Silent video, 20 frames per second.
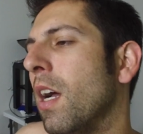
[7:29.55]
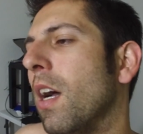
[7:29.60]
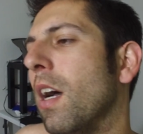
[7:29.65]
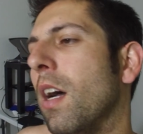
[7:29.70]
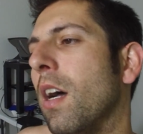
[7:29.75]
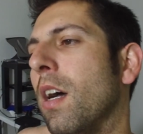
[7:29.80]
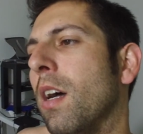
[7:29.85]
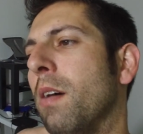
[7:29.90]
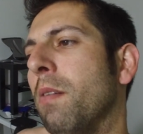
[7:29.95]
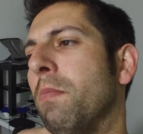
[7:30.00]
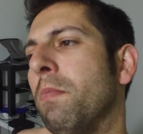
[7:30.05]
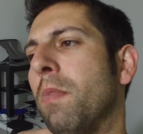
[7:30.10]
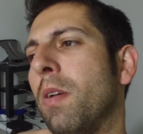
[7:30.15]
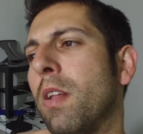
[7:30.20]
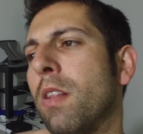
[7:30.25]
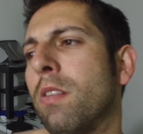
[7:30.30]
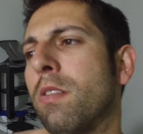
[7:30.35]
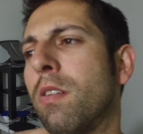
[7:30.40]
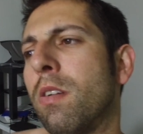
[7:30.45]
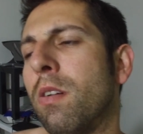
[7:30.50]

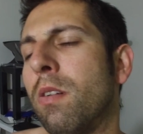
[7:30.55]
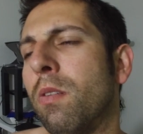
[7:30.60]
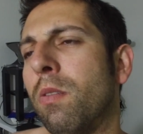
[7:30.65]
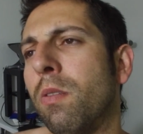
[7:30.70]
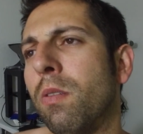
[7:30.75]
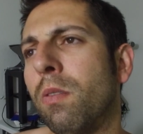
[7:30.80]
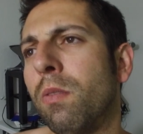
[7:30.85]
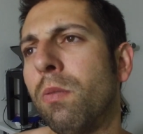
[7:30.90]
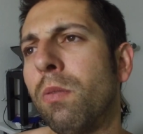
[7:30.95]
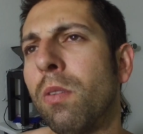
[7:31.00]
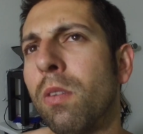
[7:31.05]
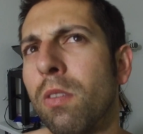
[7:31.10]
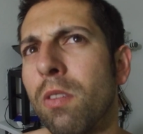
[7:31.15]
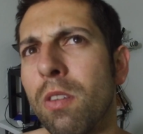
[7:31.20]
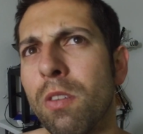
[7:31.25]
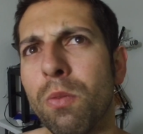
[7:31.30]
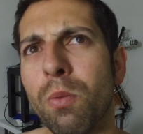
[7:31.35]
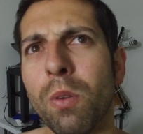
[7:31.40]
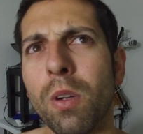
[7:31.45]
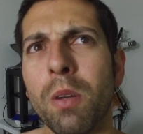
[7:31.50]
And so
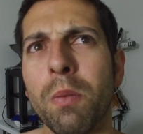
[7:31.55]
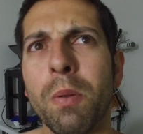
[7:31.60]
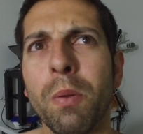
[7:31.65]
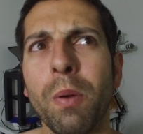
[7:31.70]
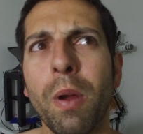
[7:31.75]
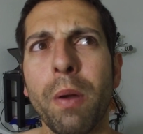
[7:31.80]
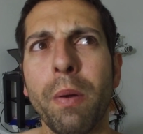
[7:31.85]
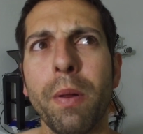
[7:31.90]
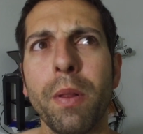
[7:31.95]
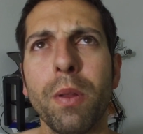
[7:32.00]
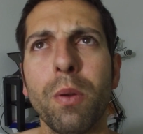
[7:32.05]
since we're going to be right around